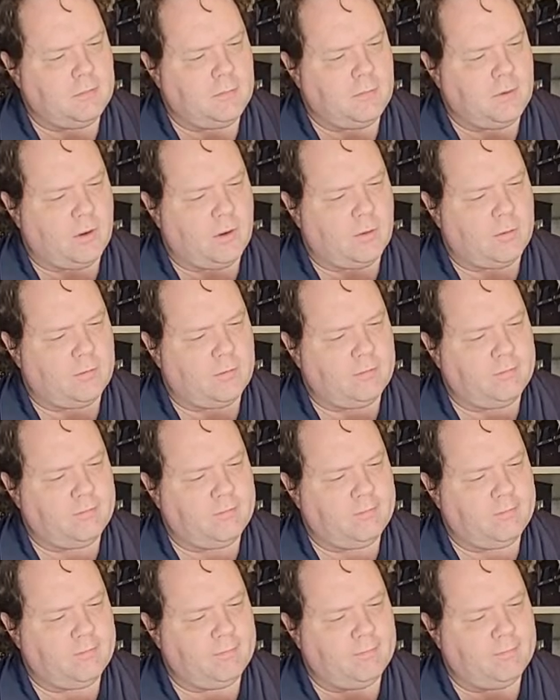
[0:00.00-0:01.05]
So
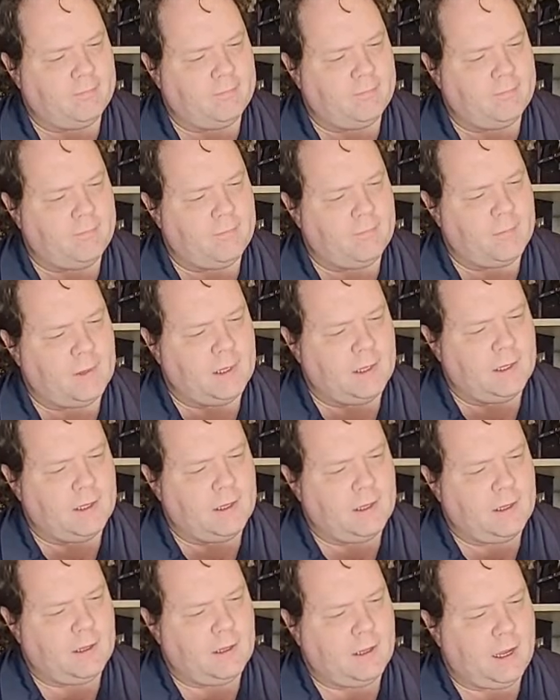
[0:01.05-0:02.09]

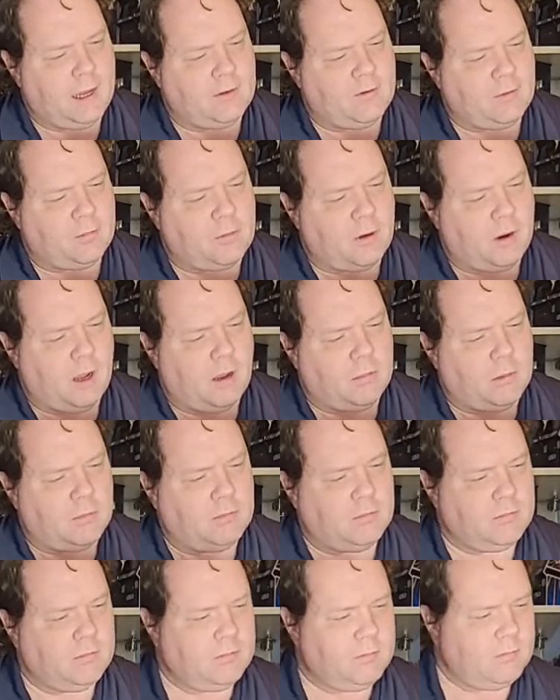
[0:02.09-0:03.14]
that's a problem.